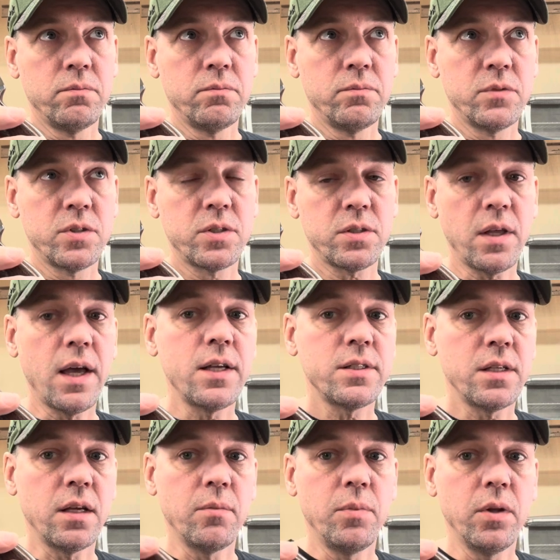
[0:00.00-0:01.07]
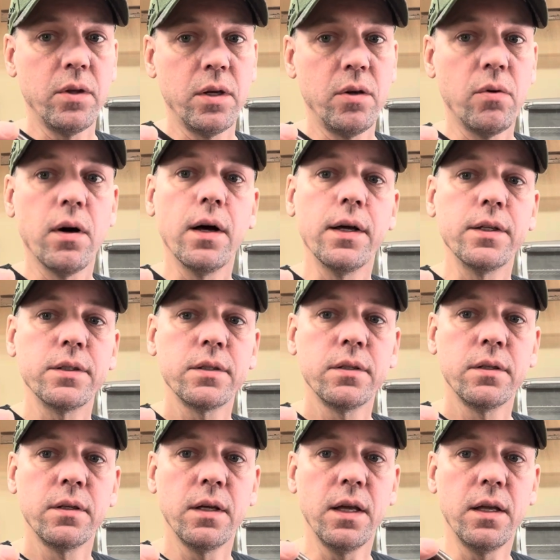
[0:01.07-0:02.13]
slicing ability wise
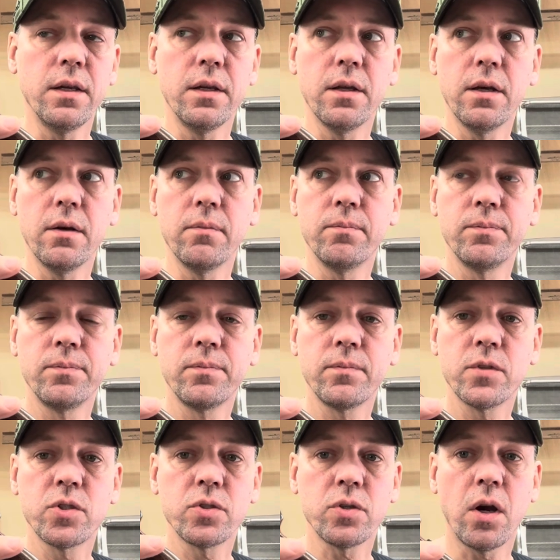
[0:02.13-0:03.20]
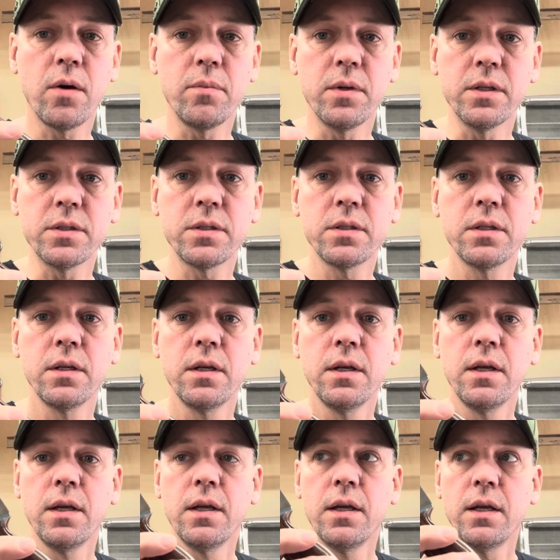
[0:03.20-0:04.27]
and sharpness
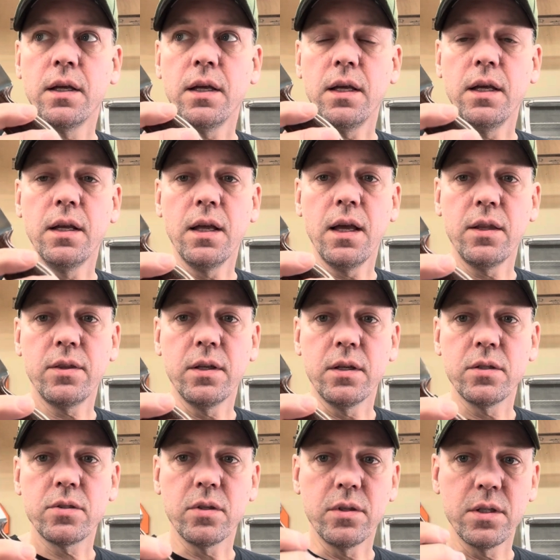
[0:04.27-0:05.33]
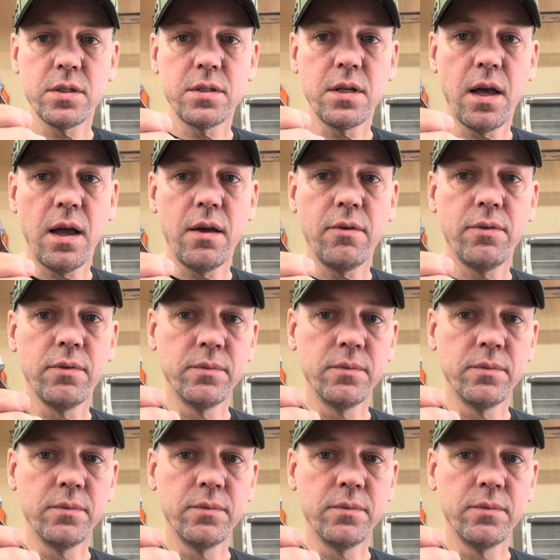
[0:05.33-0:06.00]
in 1/8". So this knife